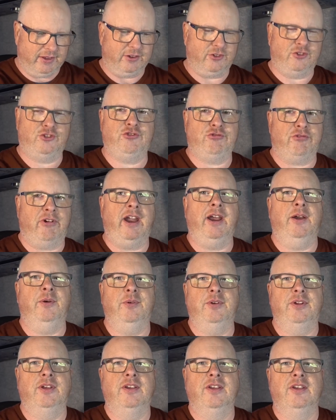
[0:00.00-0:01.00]

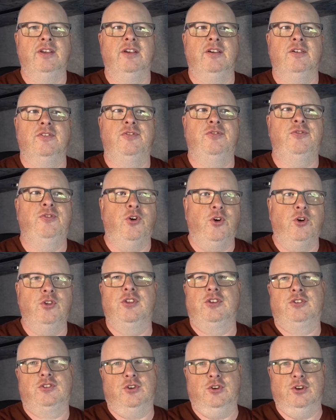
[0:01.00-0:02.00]
shroud for
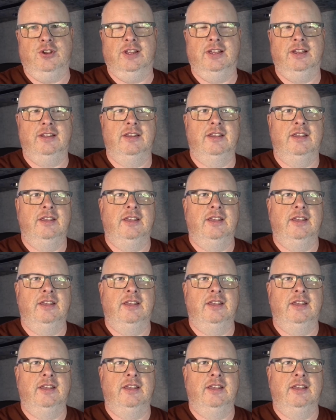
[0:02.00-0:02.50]
the toilet,